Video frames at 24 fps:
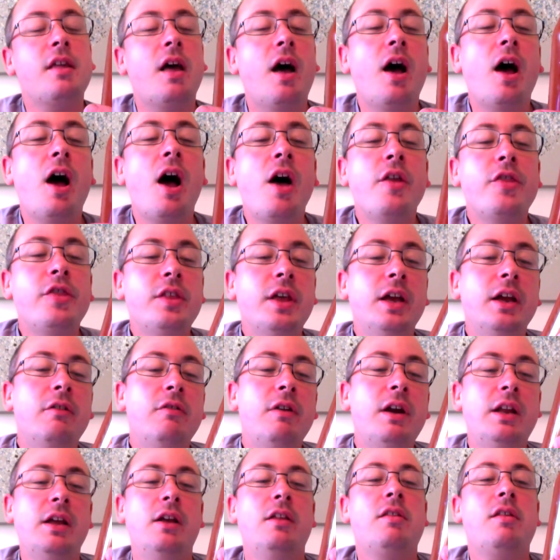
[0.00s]
The
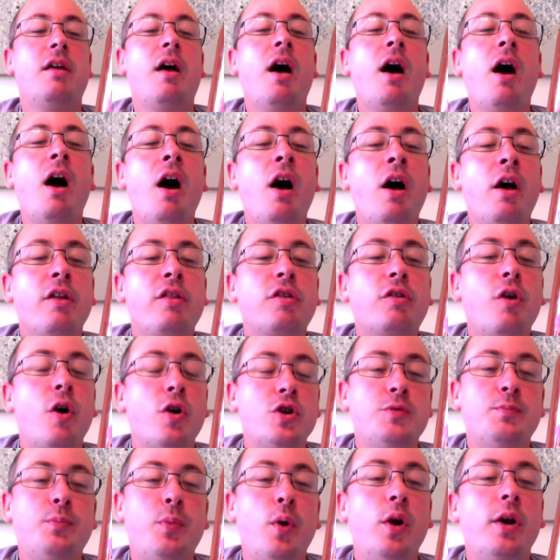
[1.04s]
ingredients are
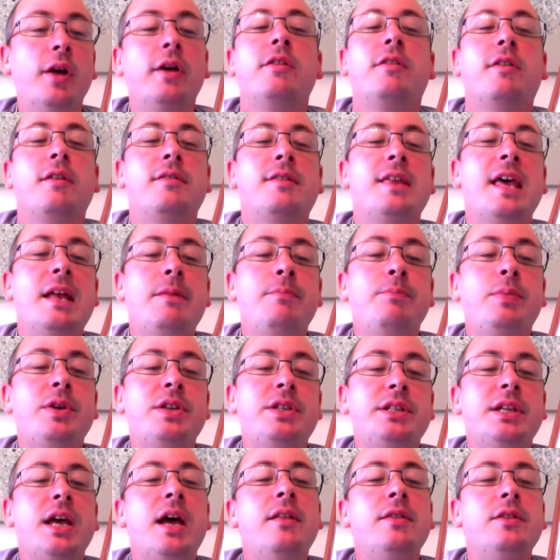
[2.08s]
Scotch bonnet at
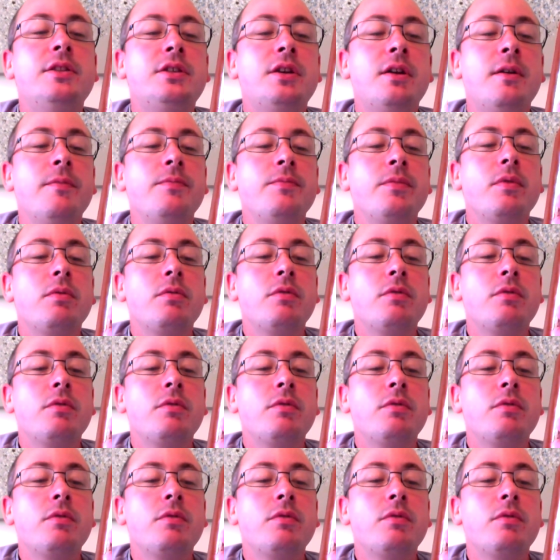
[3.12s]
10%,